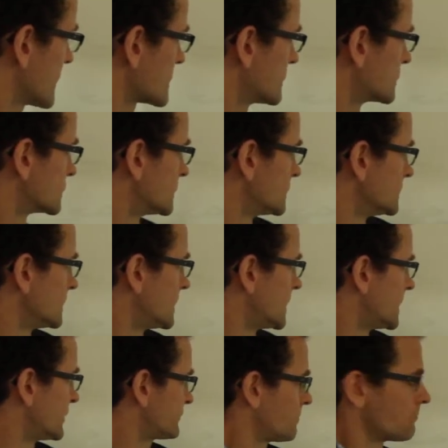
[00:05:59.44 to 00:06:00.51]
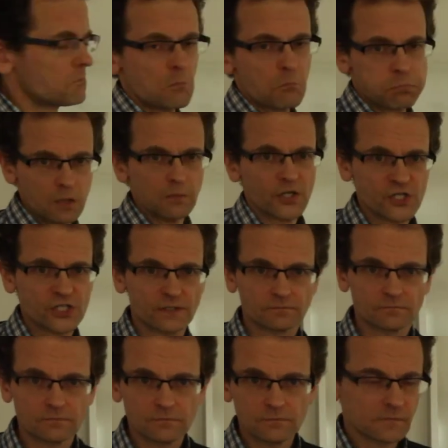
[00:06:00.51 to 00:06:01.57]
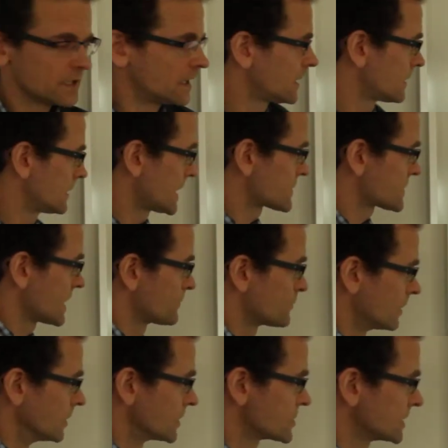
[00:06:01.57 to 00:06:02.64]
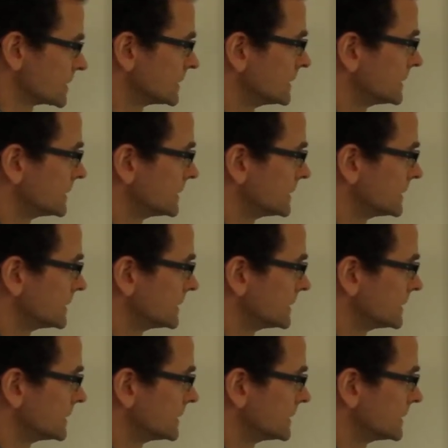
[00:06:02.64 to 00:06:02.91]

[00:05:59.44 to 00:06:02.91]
is in a role of publisher. Let's say publisher.